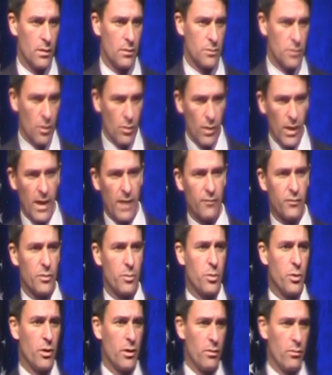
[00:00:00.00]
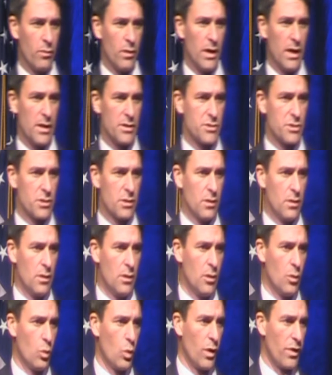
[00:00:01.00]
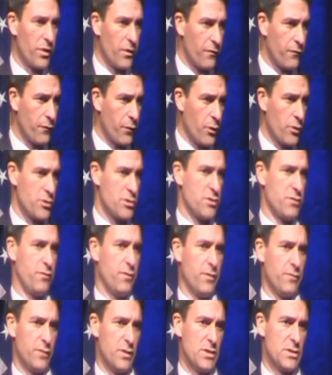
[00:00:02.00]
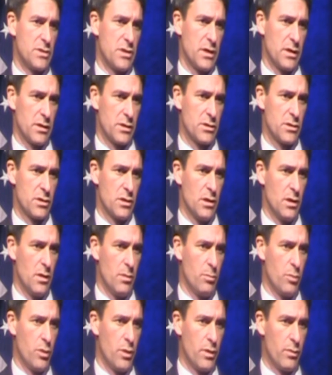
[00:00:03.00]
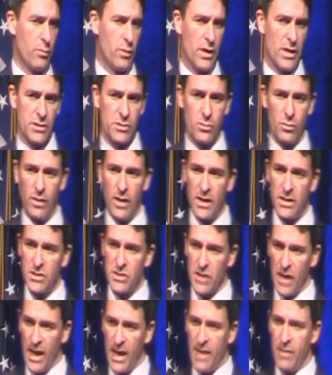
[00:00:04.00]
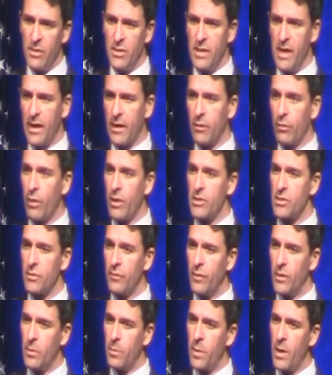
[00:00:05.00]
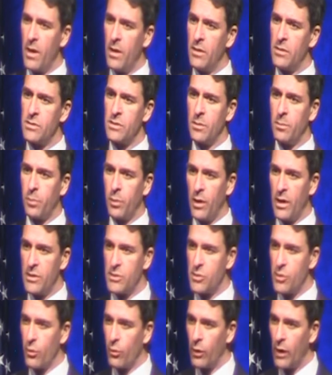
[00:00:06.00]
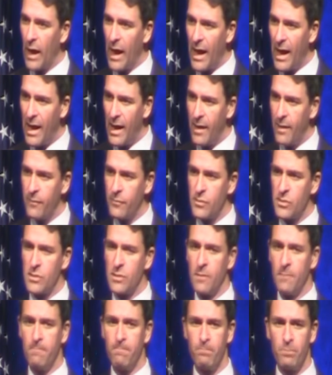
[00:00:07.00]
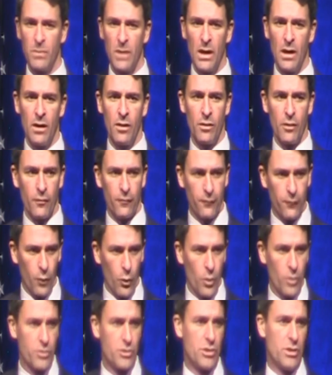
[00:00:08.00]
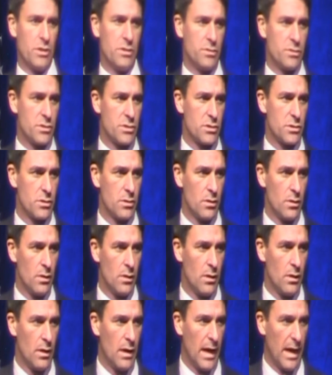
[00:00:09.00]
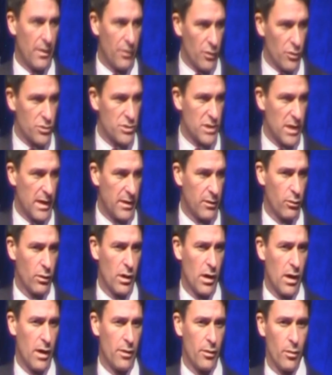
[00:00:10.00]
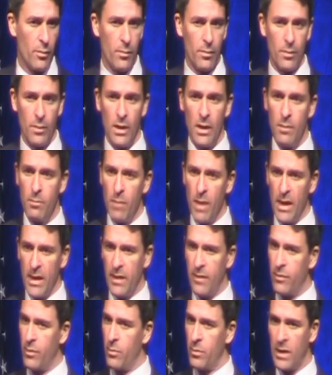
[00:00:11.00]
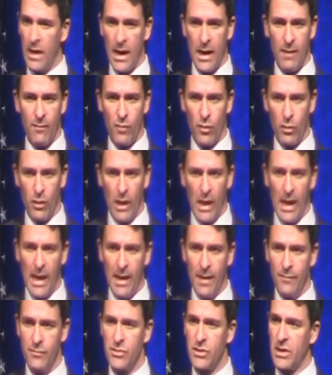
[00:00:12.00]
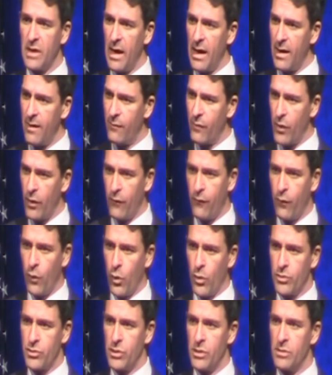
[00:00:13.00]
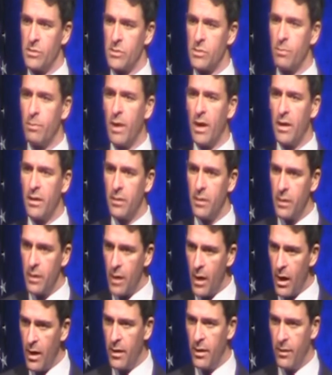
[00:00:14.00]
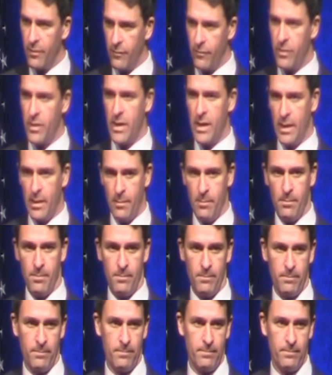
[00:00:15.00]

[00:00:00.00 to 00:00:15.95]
don't have to put at risk what the first 56 put at risk. When they signed the Declaration of Independence and pledged their lives, their fortunes, and their sacred honor, many of them gave their lives, gave their fortunes, but none of them